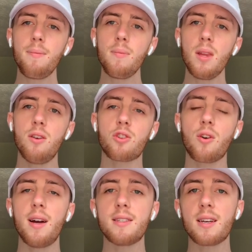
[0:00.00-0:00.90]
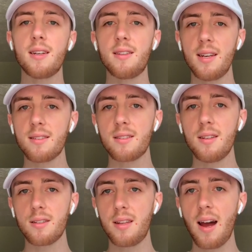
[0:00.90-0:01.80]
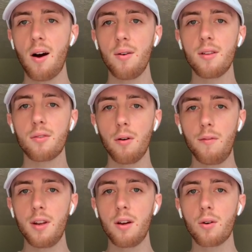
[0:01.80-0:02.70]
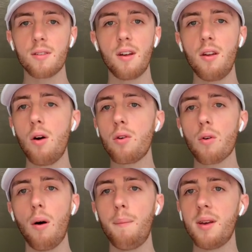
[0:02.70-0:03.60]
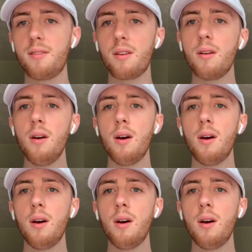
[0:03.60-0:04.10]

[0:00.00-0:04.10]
and trying to condense this down into a video, because I know you're all busy.